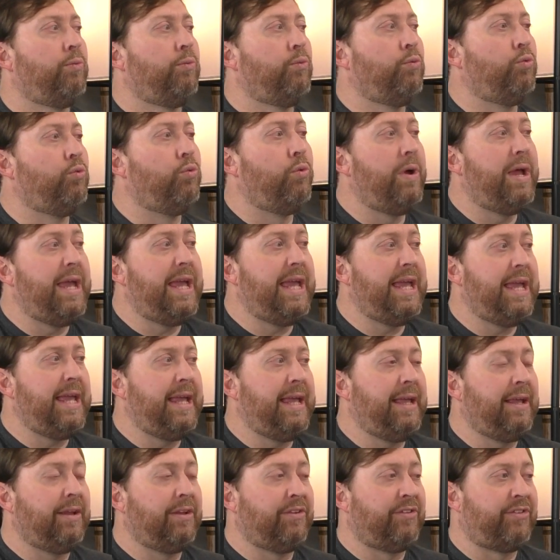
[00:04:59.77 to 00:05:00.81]

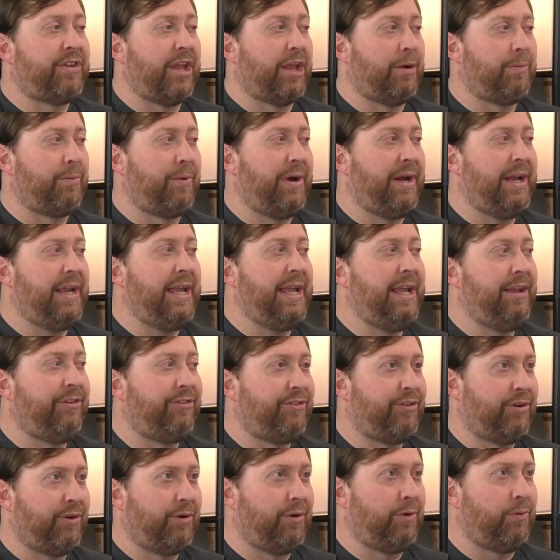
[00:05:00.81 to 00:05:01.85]
we celebrate
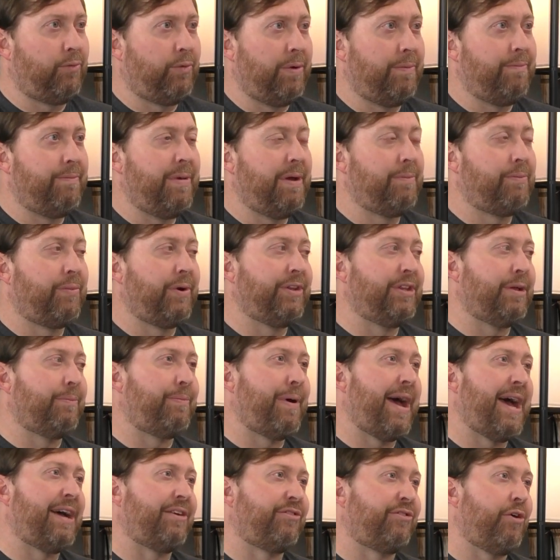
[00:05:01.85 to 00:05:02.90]
Easter remembering the
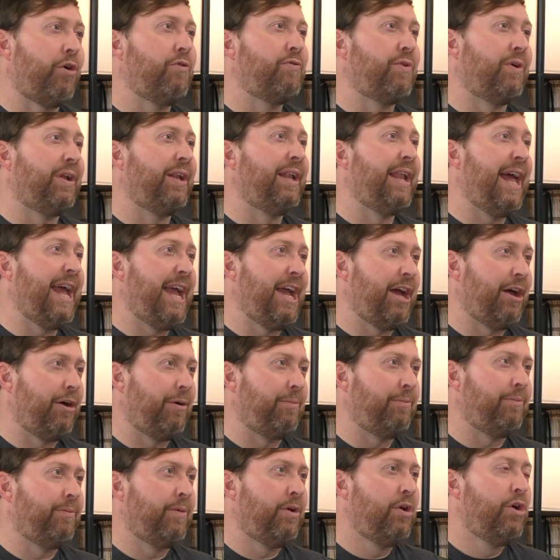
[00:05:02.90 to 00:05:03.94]
Passover
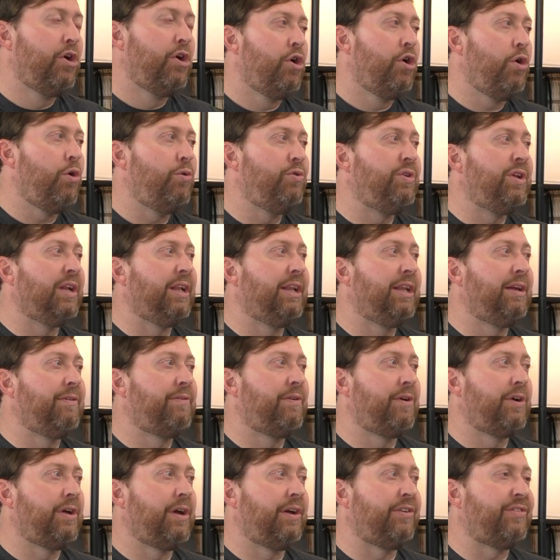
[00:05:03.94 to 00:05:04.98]
lamb who
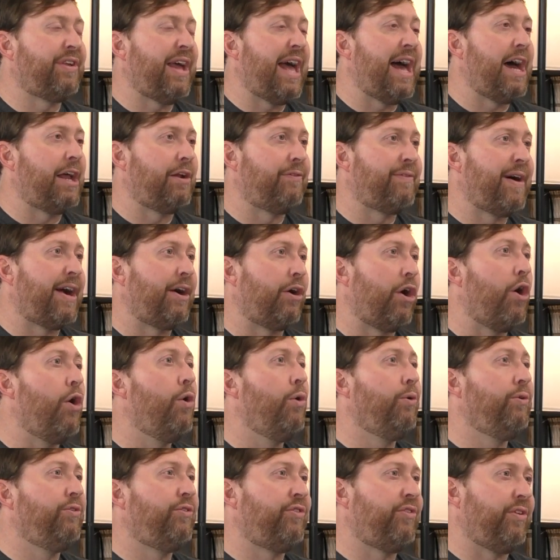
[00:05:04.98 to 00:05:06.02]
delivered us out of our
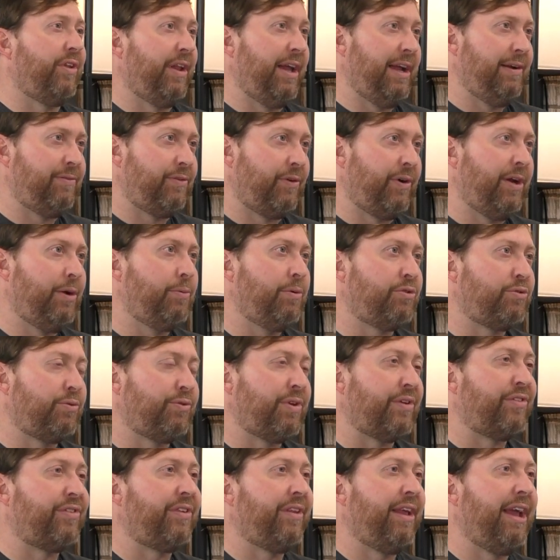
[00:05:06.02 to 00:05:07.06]
own slavery, which
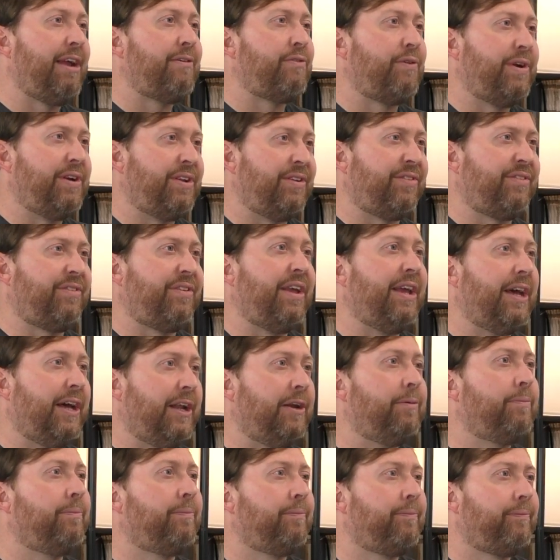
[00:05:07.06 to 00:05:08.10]
was a slavery to
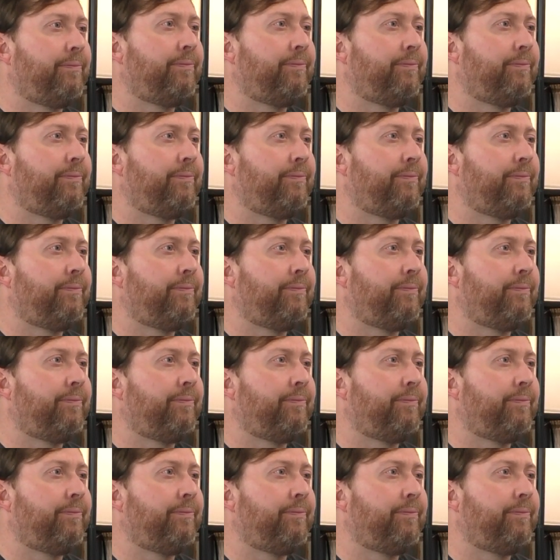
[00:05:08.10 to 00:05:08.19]
sin.